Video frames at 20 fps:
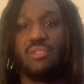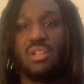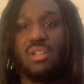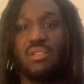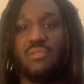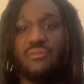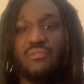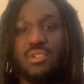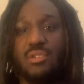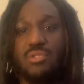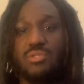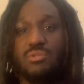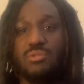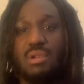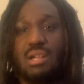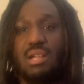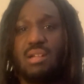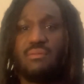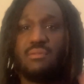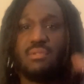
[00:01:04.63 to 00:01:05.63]
NFL
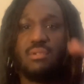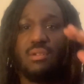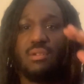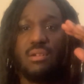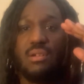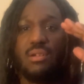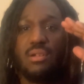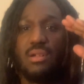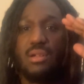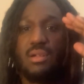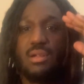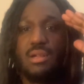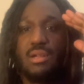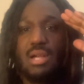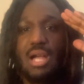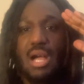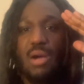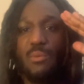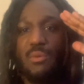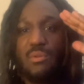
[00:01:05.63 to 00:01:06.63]
draft.
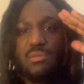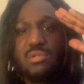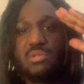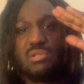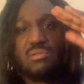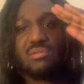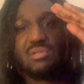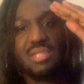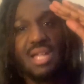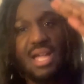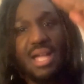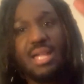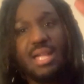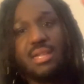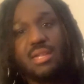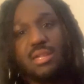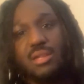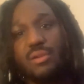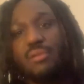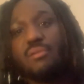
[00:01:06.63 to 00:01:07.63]
I want to
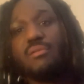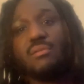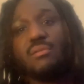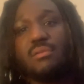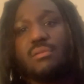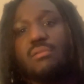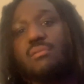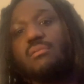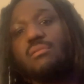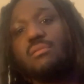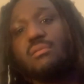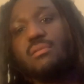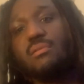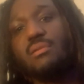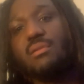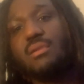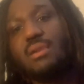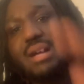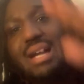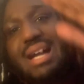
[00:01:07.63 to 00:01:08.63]
thank you.
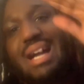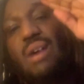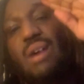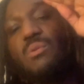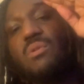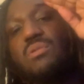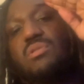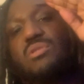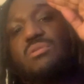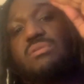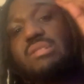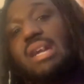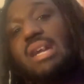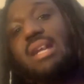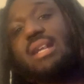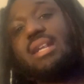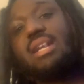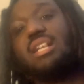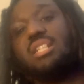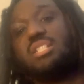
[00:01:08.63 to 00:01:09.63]
I want to
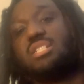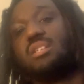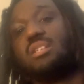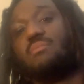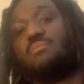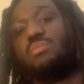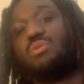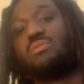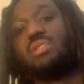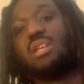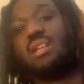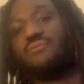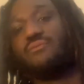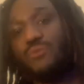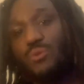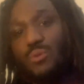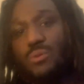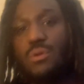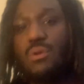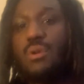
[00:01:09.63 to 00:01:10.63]
thank Kayshon Boutte
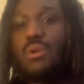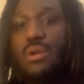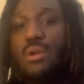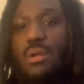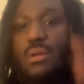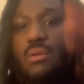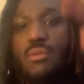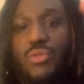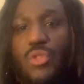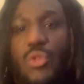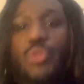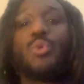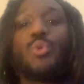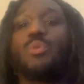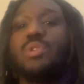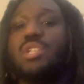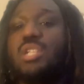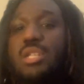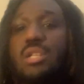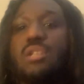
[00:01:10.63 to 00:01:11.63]
for the
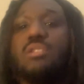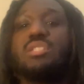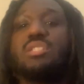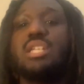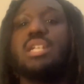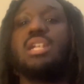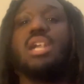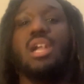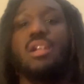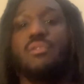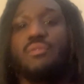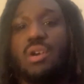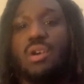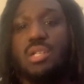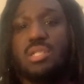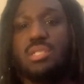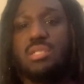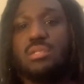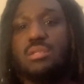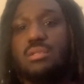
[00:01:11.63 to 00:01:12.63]
3 years he gave
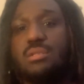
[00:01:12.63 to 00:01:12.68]
us.